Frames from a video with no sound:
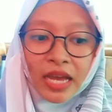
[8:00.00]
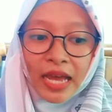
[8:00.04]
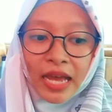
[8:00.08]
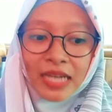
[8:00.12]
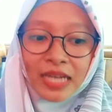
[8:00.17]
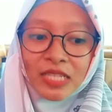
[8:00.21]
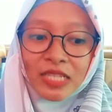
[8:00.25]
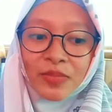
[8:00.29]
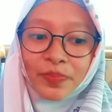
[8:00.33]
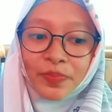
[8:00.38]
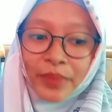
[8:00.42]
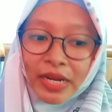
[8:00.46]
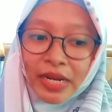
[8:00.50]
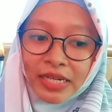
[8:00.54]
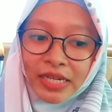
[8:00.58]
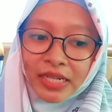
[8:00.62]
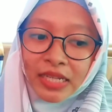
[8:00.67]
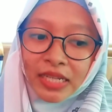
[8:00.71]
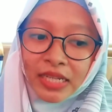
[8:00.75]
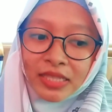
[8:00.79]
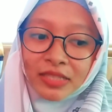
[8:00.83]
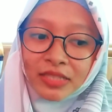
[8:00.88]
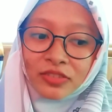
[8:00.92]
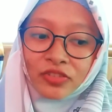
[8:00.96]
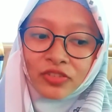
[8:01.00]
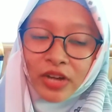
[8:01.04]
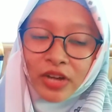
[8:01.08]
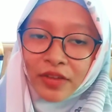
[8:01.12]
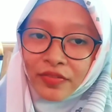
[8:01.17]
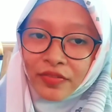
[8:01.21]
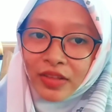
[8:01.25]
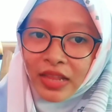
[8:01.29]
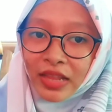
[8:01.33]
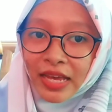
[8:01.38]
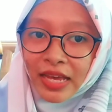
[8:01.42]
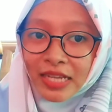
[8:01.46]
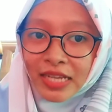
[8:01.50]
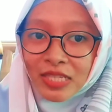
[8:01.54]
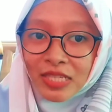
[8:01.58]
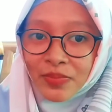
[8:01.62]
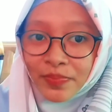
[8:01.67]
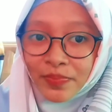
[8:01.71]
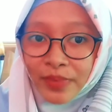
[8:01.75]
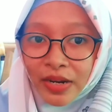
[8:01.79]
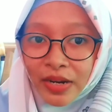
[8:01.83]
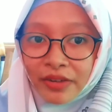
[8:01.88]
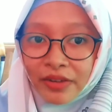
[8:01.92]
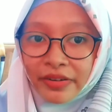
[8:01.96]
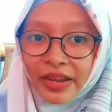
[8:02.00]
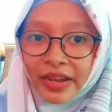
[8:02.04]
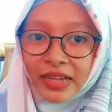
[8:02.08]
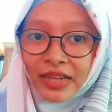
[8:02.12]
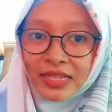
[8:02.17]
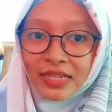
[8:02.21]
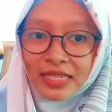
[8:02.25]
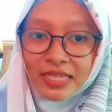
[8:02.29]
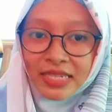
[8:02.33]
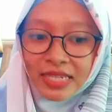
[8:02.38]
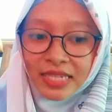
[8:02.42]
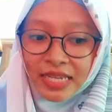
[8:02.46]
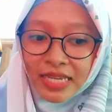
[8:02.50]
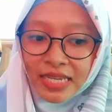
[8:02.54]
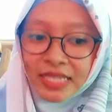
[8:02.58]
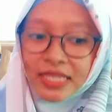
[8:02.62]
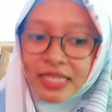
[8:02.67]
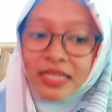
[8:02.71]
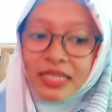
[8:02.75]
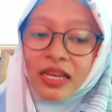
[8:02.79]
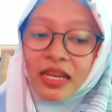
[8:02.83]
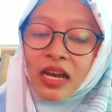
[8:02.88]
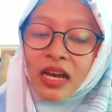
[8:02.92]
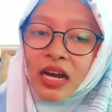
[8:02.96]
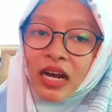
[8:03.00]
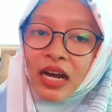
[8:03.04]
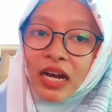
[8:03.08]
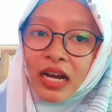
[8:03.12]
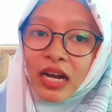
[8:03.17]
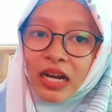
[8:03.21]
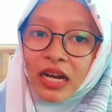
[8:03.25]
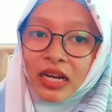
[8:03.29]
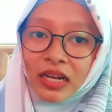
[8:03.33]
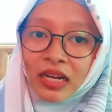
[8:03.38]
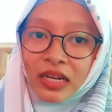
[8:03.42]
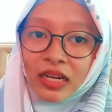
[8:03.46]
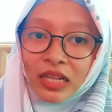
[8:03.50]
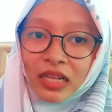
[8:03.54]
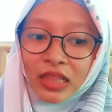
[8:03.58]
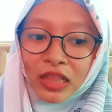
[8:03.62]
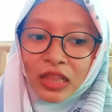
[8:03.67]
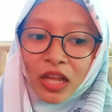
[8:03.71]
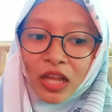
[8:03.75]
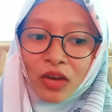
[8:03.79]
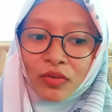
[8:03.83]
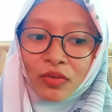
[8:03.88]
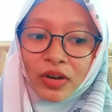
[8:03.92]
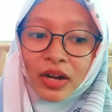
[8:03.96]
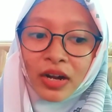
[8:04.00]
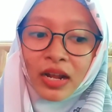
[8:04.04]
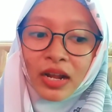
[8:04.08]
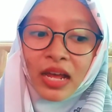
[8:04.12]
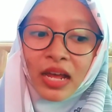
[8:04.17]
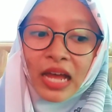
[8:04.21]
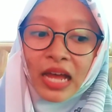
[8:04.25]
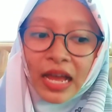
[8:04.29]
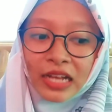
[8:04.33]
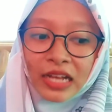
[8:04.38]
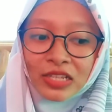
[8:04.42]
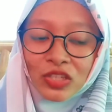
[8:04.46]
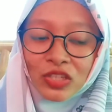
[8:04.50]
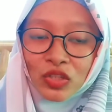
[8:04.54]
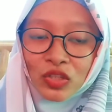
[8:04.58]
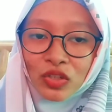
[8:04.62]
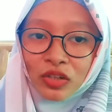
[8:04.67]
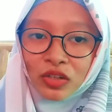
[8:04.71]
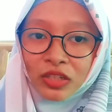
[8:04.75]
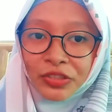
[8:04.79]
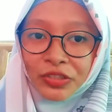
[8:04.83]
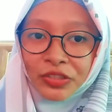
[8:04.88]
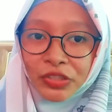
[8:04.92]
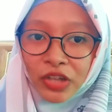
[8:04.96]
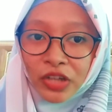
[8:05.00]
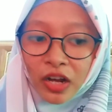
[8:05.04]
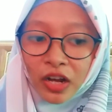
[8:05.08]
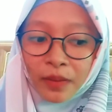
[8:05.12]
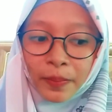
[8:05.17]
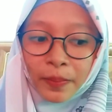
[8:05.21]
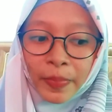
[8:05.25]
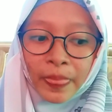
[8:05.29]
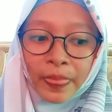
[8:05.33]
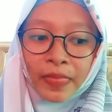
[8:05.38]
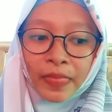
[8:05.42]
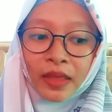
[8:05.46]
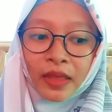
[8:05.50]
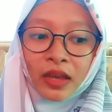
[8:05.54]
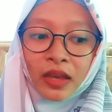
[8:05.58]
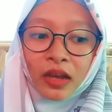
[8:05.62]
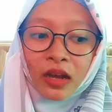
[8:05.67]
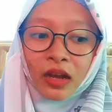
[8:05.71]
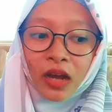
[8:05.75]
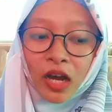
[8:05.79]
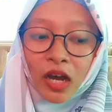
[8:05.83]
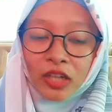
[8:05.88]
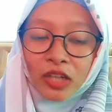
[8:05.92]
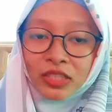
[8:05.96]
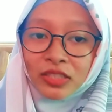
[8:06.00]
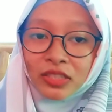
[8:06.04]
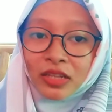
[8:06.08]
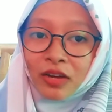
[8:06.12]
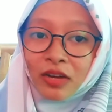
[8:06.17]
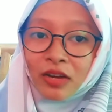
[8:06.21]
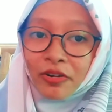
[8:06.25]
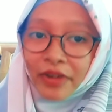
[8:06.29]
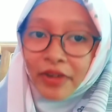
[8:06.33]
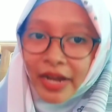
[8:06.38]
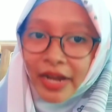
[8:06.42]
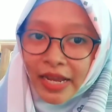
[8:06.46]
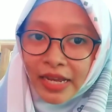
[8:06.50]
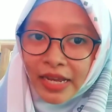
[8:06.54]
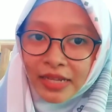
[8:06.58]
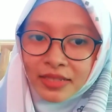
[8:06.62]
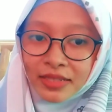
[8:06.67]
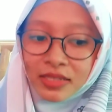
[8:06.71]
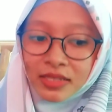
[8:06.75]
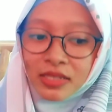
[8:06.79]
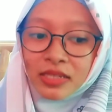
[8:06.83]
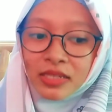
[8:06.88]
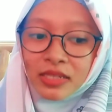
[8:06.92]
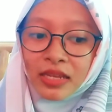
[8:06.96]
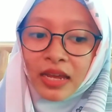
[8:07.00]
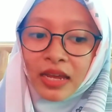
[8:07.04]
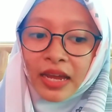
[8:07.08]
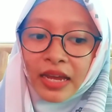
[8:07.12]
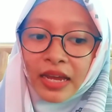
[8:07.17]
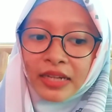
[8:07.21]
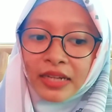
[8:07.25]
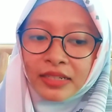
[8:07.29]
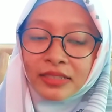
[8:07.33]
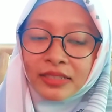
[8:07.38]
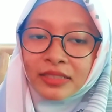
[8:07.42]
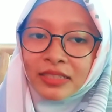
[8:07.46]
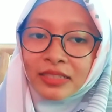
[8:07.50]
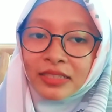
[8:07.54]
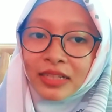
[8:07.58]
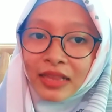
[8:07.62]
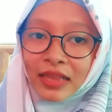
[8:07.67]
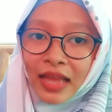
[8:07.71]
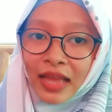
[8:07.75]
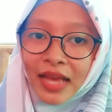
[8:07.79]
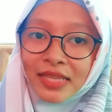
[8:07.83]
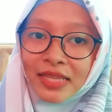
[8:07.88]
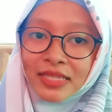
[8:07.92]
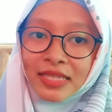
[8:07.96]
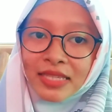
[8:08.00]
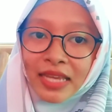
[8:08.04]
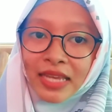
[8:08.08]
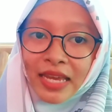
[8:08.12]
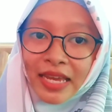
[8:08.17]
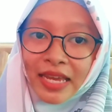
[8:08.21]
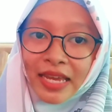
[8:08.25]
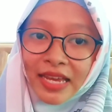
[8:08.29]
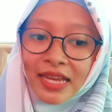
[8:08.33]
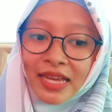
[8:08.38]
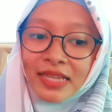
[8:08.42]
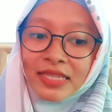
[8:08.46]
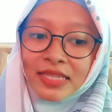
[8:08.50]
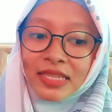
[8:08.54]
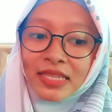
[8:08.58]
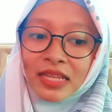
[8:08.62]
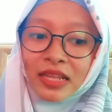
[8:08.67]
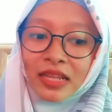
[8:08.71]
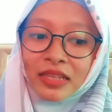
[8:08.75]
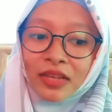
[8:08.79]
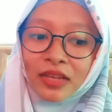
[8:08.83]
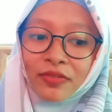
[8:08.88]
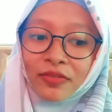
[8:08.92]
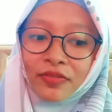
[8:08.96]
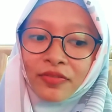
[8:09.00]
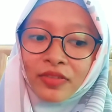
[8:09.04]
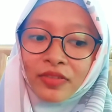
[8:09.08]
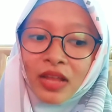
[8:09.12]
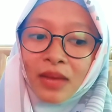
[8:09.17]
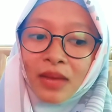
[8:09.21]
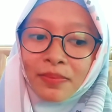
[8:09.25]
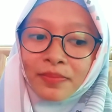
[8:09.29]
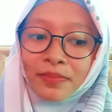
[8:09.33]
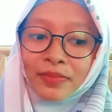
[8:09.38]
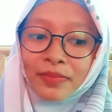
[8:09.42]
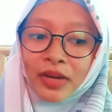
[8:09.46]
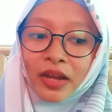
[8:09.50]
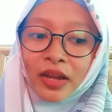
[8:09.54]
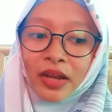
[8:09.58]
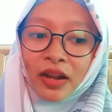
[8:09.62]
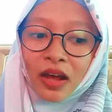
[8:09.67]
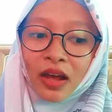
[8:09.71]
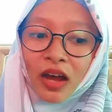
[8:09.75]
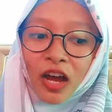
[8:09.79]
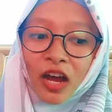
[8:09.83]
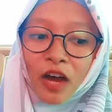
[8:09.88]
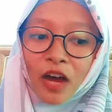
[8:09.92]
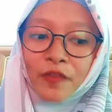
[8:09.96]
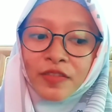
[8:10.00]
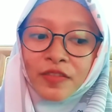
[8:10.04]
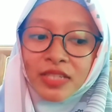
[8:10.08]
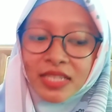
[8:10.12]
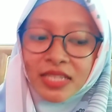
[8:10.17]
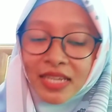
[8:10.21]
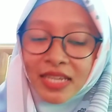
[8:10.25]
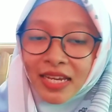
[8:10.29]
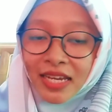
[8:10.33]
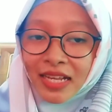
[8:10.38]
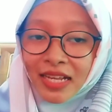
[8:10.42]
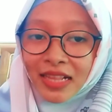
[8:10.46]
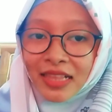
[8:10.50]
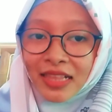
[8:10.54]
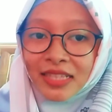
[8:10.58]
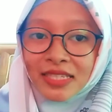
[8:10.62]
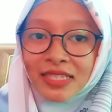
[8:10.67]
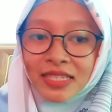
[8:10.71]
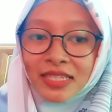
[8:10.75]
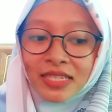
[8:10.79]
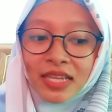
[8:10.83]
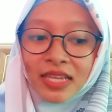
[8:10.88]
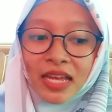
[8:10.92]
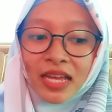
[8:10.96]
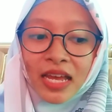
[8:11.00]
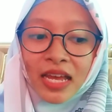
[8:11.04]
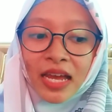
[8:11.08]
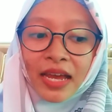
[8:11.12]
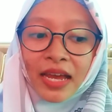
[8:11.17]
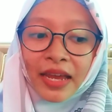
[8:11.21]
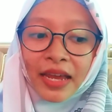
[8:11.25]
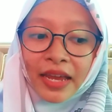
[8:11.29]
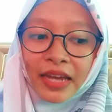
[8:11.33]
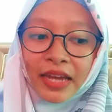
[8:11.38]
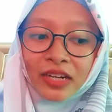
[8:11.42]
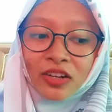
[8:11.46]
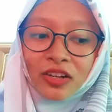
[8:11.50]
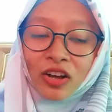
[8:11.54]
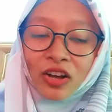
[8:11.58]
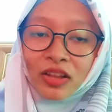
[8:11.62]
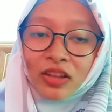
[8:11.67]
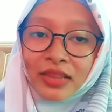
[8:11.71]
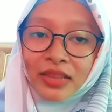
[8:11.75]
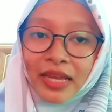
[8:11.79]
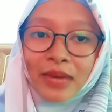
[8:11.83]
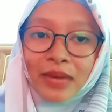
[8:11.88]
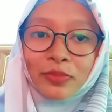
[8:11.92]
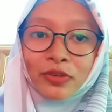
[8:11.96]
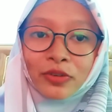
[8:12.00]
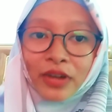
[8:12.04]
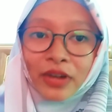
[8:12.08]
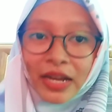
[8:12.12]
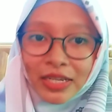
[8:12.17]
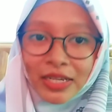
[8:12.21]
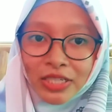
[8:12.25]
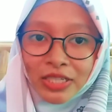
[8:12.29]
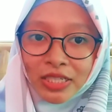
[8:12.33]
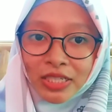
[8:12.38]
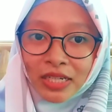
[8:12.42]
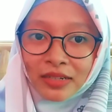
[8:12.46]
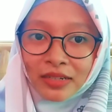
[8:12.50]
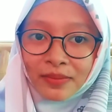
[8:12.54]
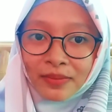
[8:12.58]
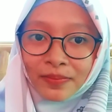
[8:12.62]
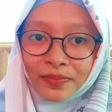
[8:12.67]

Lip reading: expanded travel experiences, lower high school dropout rates, and the last is development of skills in collaboration.